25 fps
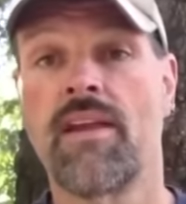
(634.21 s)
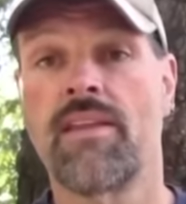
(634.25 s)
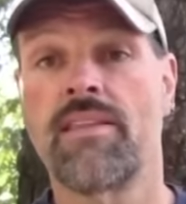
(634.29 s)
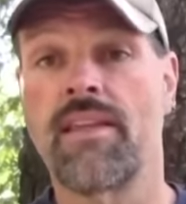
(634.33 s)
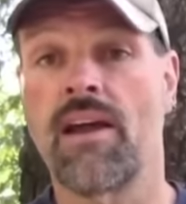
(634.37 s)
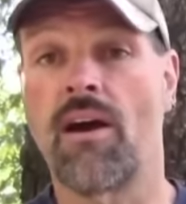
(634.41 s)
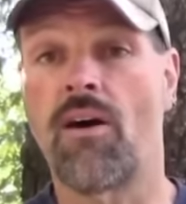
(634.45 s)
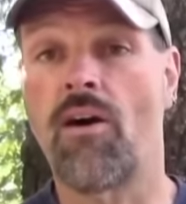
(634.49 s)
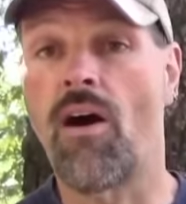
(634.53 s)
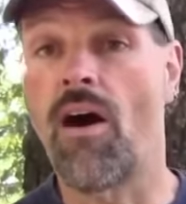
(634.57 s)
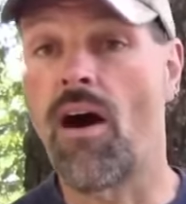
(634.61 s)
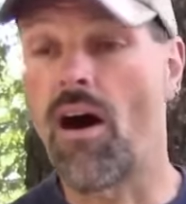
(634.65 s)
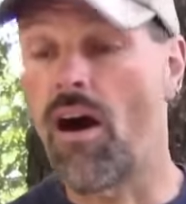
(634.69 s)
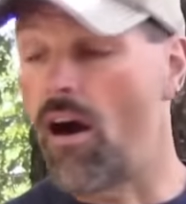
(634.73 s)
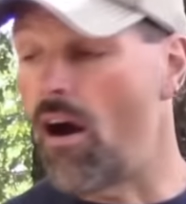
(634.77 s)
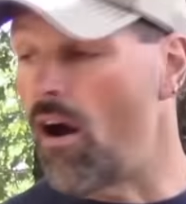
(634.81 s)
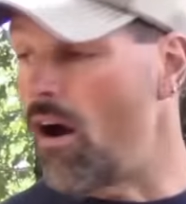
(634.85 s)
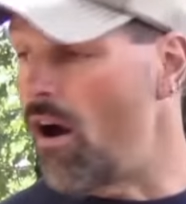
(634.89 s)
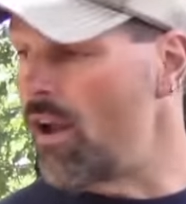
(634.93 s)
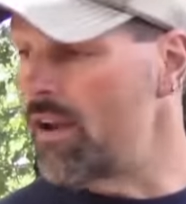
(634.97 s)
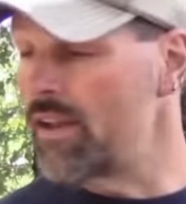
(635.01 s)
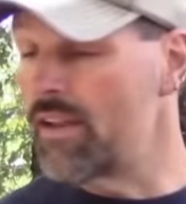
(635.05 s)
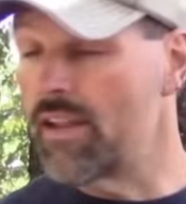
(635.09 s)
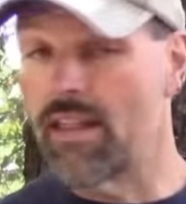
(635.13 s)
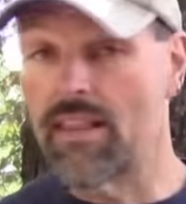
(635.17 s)
Now,
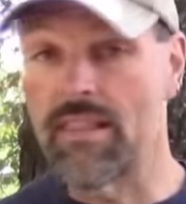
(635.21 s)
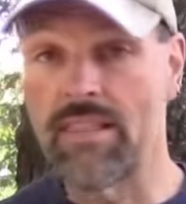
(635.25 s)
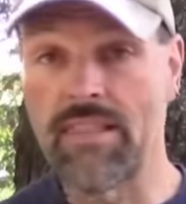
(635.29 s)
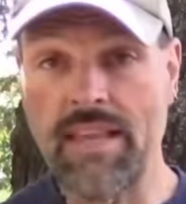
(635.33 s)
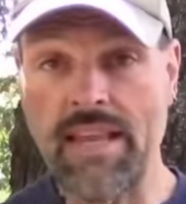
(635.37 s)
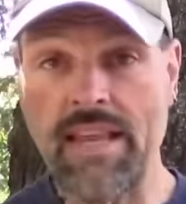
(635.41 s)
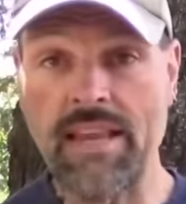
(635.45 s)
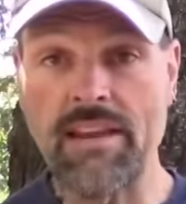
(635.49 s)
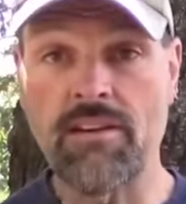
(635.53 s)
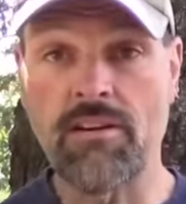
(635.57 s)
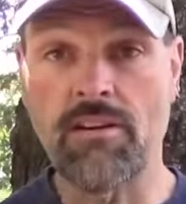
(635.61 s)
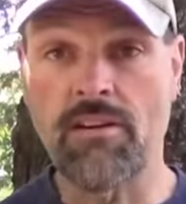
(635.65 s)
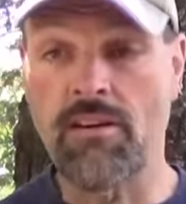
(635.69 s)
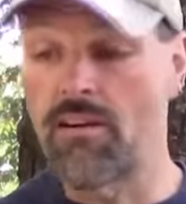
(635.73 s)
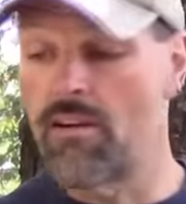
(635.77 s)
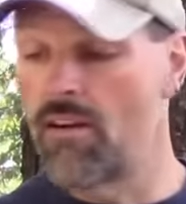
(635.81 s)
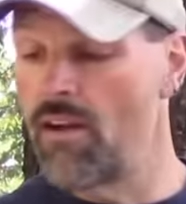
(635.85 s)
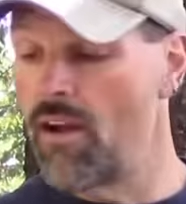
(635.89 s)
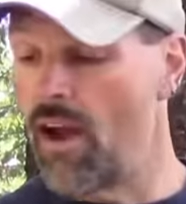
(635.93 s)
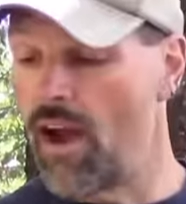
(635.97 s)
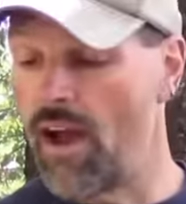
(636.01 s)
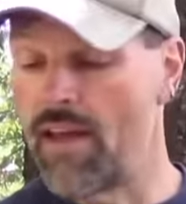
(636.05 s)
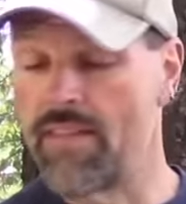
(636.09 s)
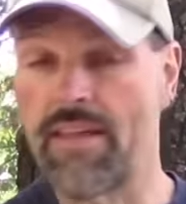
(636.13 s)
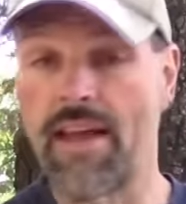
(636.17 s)
on the leader,
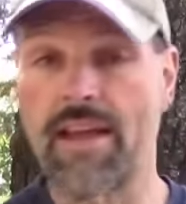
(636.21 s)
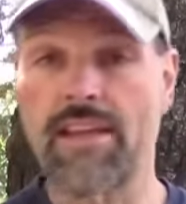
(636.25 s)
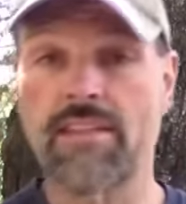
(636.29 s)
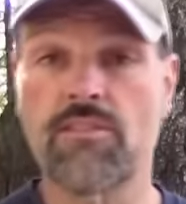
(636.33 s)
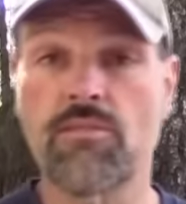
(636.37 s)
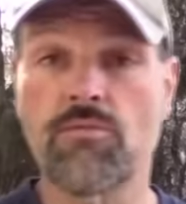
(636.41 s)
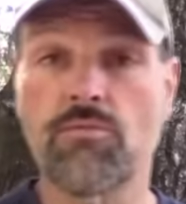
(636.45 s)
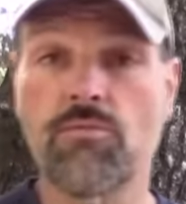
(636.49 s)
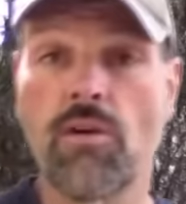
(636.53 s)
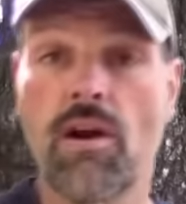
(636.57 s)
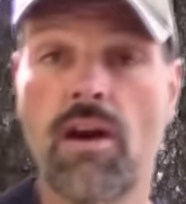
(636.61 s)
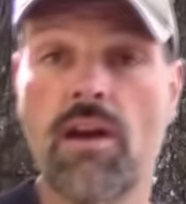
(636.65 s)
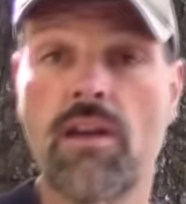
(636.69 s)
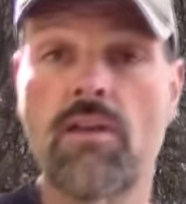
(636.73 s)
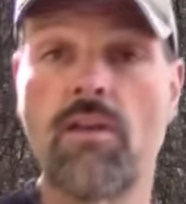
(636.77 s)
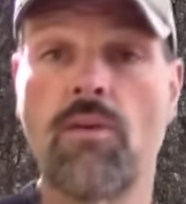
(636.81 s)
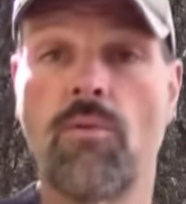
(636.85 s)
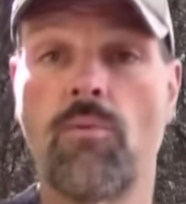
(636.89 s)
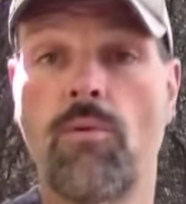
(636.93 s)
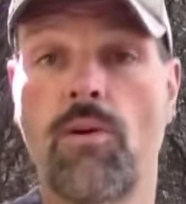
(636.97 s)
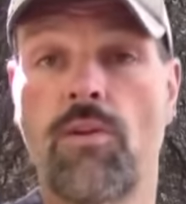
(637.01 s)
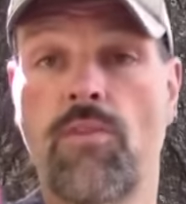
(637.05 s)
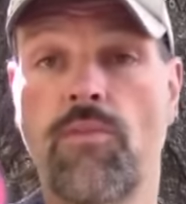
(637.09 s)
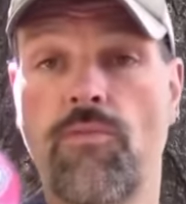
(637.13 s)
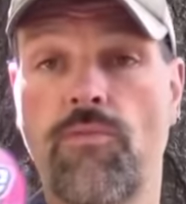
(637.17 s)
I like to run
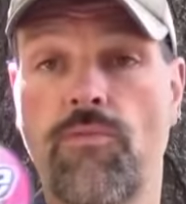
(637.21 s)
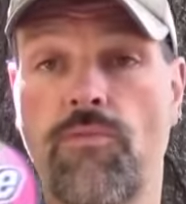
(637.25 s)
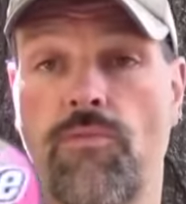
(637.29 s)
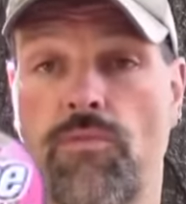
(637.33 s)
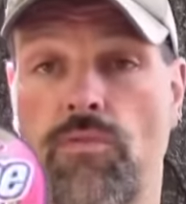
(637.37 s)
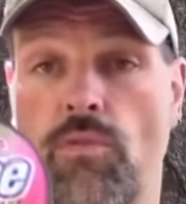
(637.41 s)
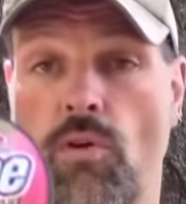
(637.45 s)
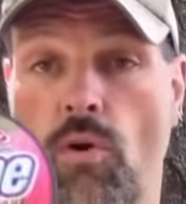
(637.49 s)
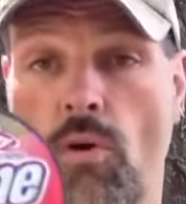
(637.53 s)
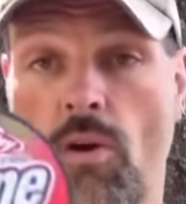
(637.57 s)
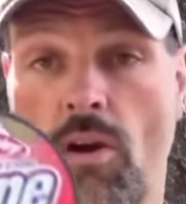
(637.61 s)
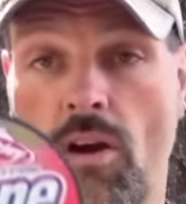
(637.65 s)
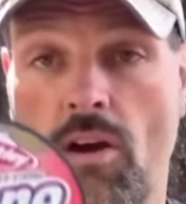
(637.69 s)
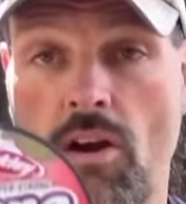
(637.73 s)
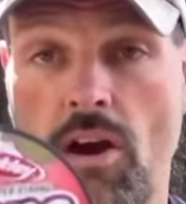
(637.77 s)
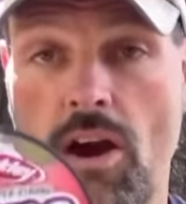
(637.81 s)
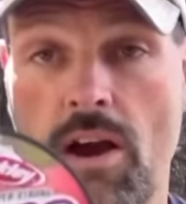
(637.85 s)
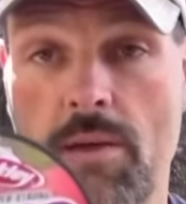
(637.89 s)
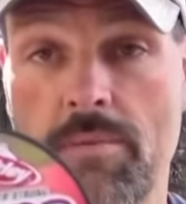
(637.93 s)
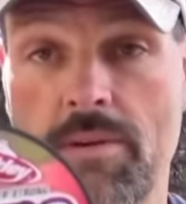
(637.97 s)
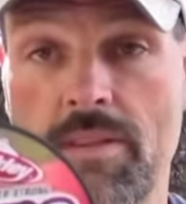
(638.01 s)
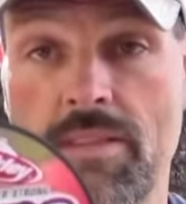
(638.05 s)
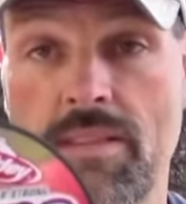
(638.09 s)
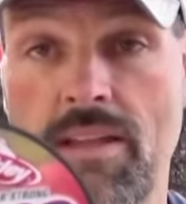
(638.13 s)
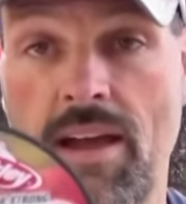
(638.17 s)
with
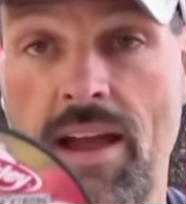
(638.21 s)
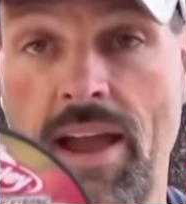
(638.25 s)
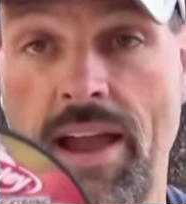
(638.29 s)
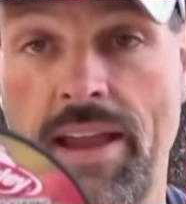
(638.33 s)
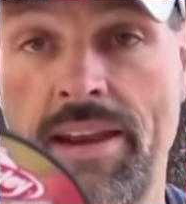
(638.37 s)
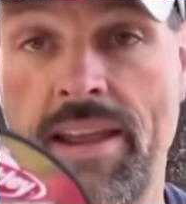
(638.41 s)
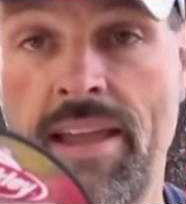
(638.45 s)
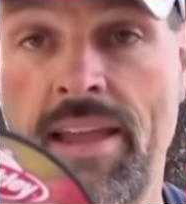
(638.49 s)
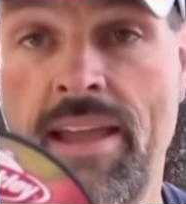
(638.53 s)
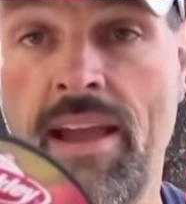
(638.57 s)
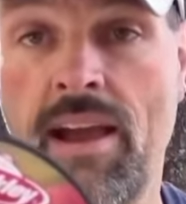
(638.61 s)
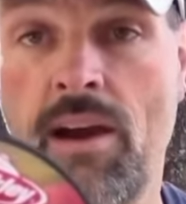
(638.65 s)
fluorocarbon line.